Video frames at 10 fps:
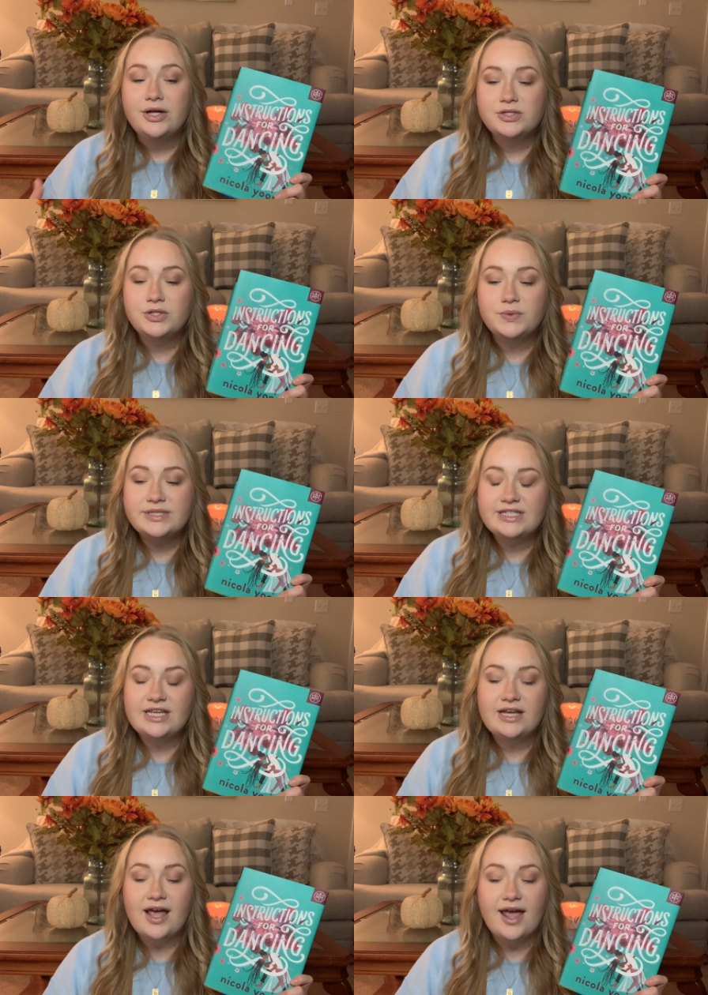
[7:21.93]
to
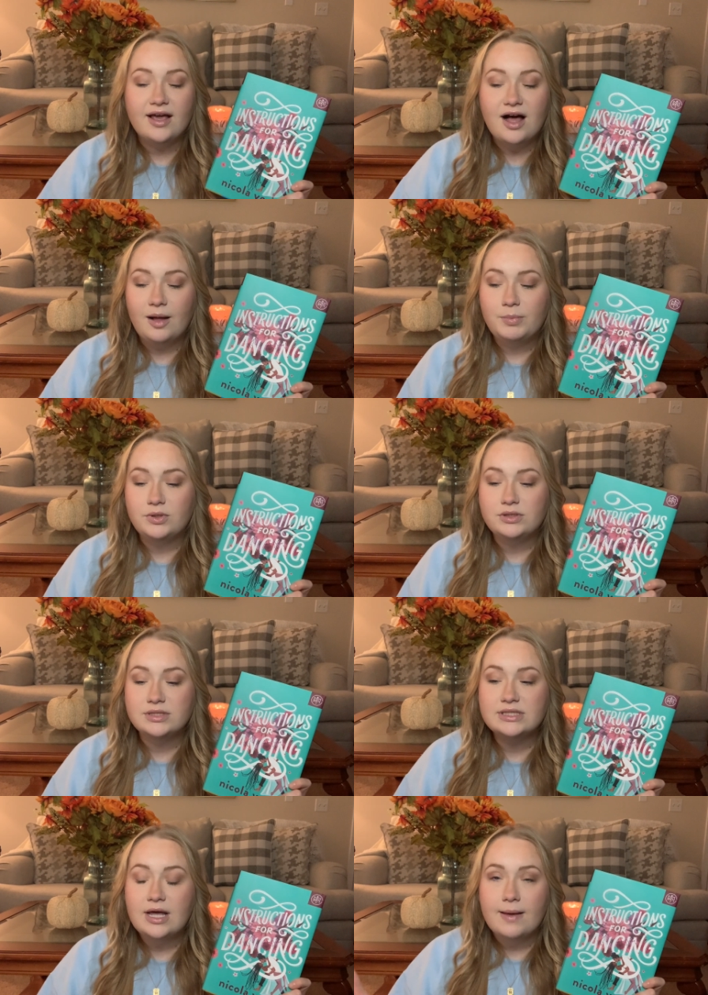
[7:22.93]
see a
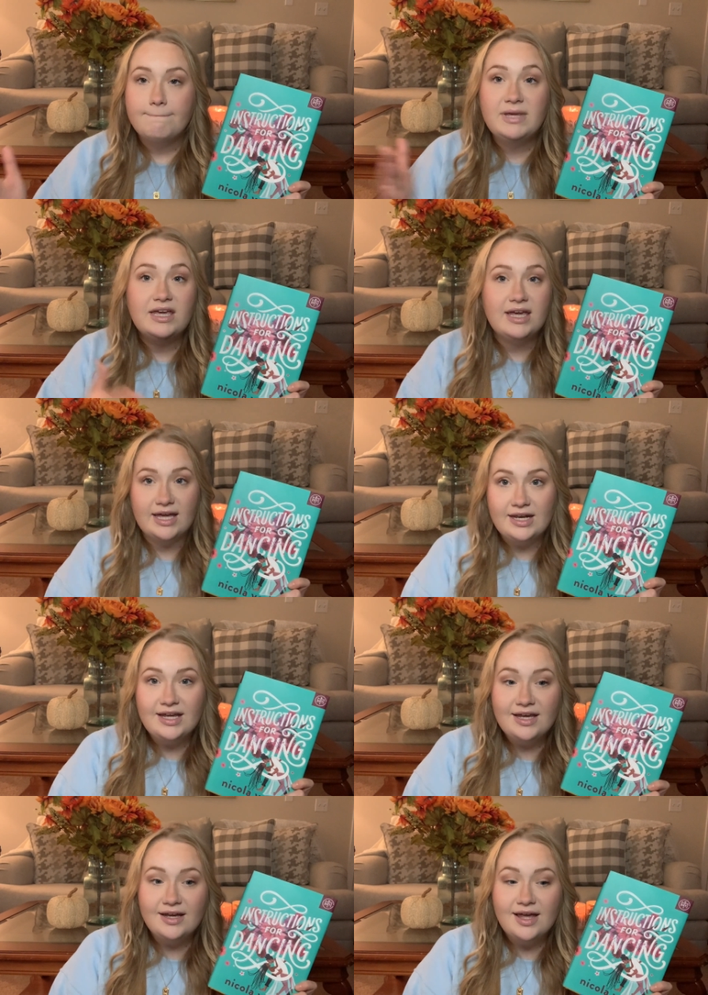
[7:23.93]
couple's
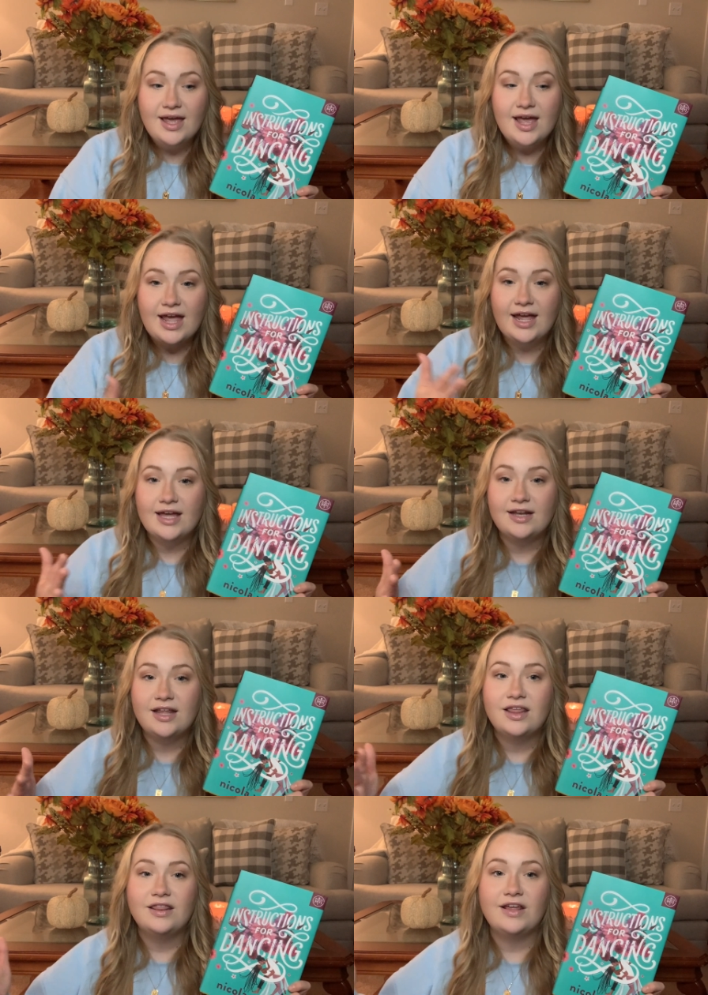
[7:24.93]
beginning and
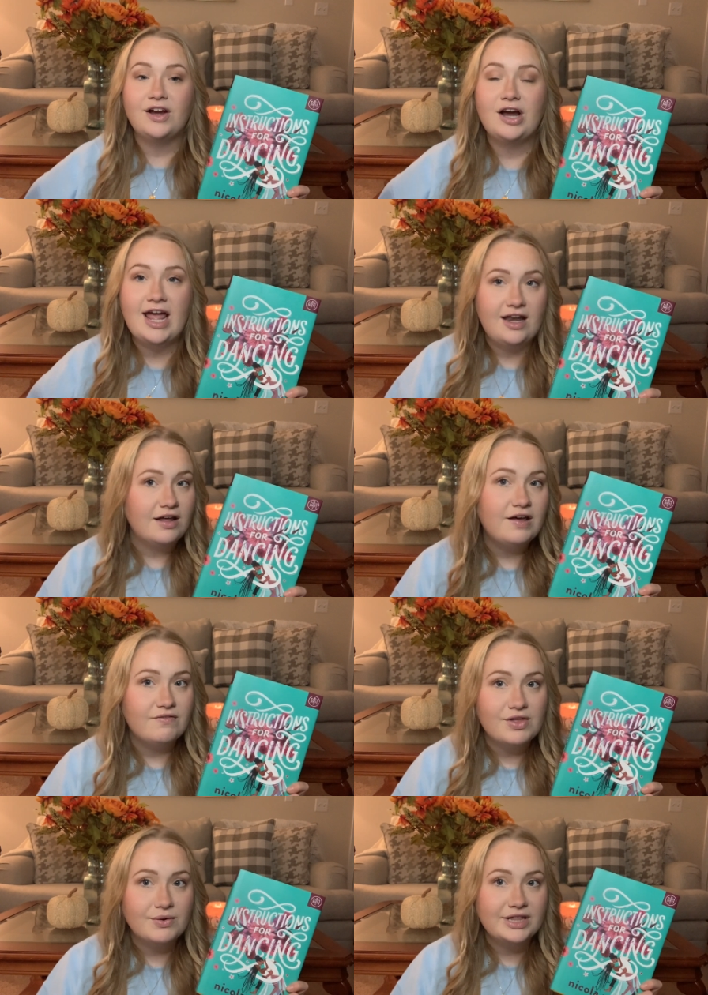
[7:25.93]
their end
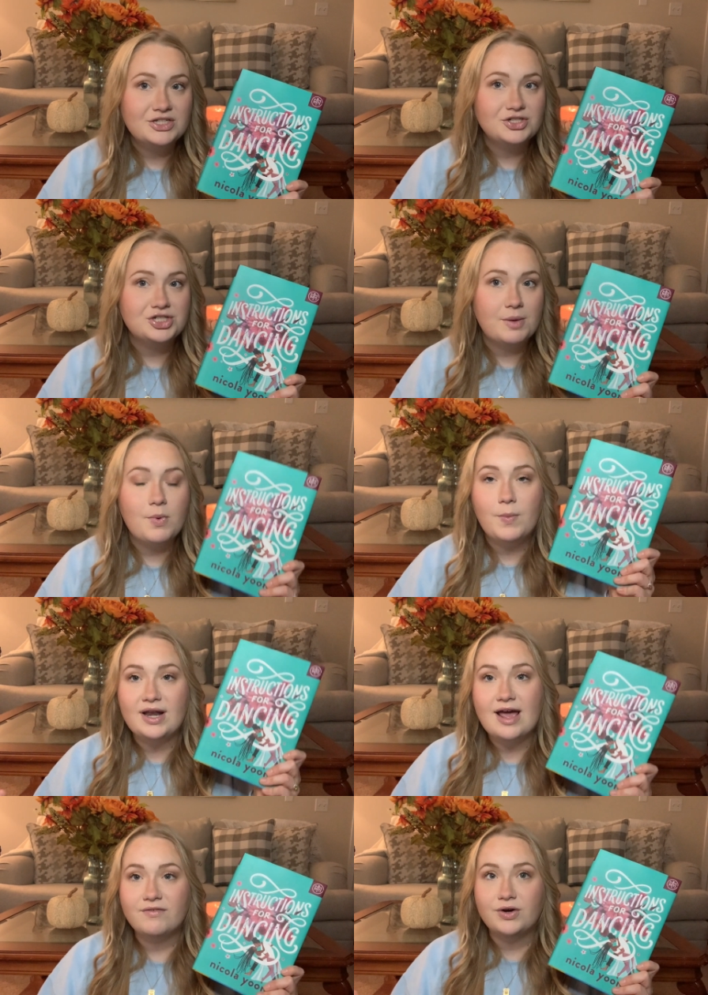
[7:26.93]
of their relationship
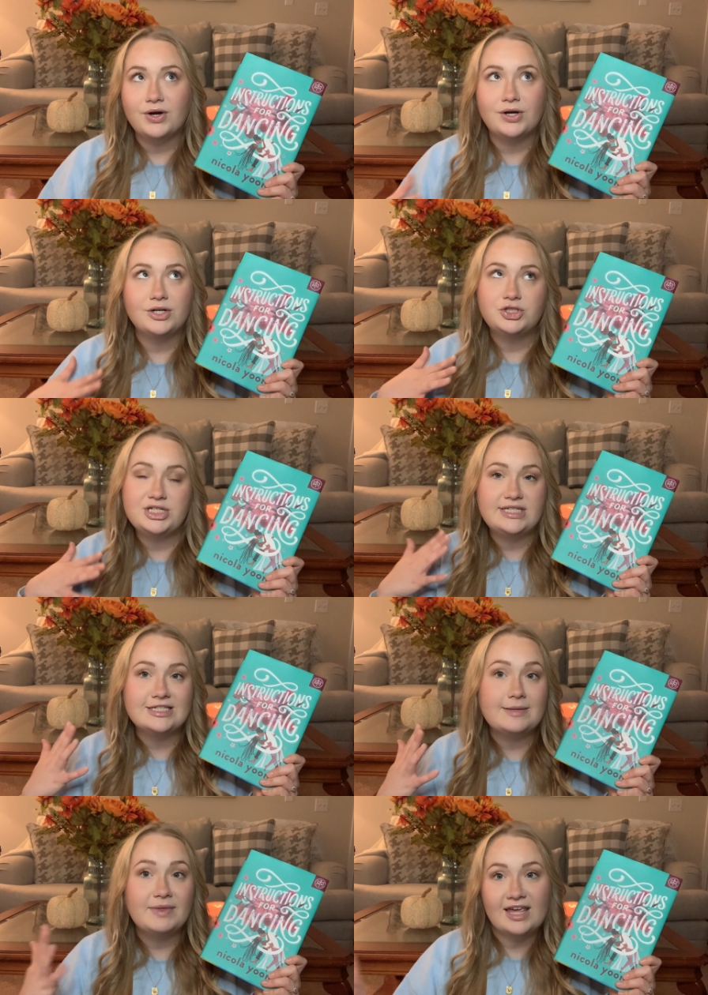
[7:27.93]
whenever she
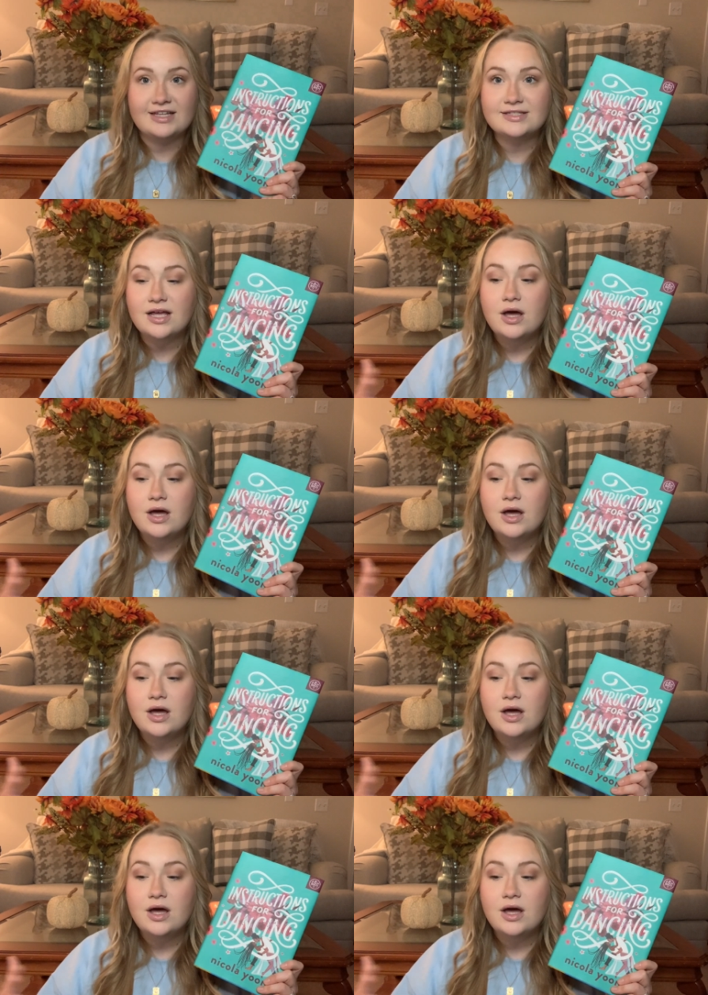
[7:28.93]
sees them kiss.